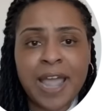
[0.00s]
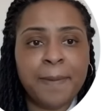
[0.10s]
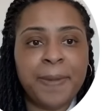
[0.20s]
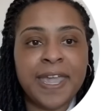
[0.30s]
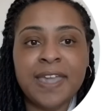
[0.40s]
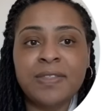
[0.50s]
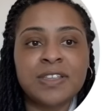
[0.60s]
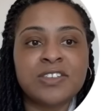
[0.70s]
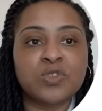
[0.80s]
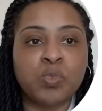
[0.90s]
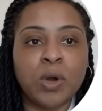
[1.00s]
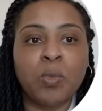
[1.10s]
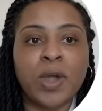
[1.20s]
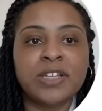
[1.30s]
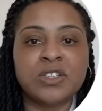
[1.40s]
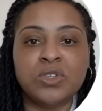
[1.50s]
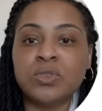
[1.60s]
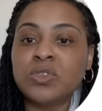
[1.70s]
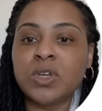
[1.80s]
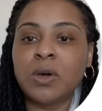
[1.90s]
opinion, this is one way to
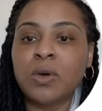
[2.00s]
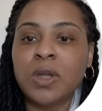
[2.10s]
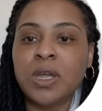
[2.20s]
do so.